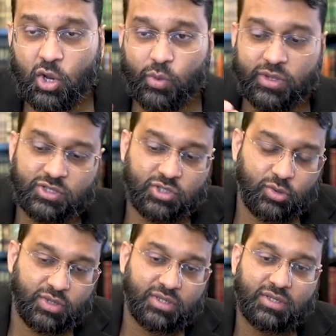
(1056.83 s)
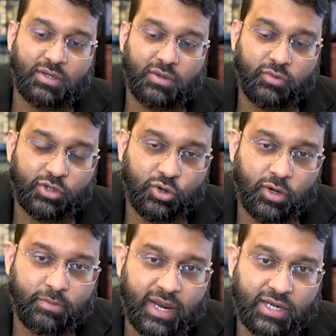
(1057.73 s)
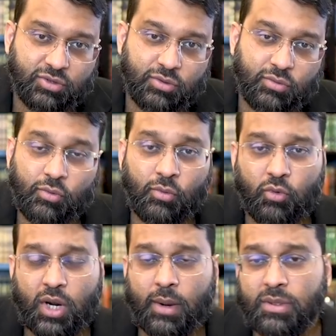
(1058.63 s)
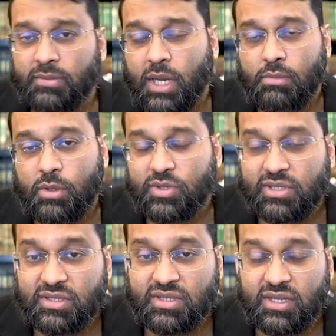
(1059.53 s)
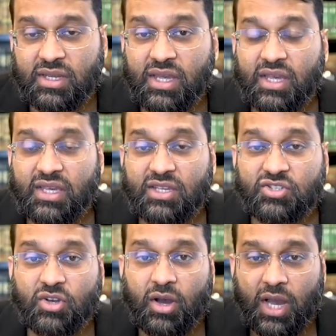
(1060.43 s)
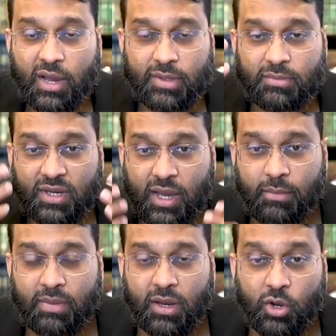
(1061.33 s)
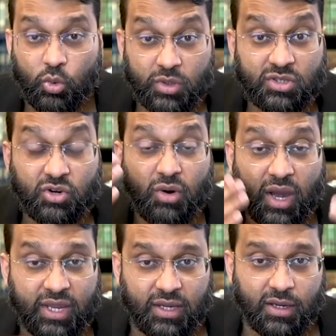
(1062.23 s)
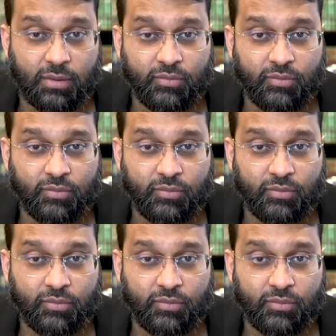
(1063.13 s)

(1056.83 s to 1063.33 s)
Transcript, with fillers: When the student returned back to the room where Ahmad ibn Hanbal was listening, he saw Ahmad ibn Hanbal was crying.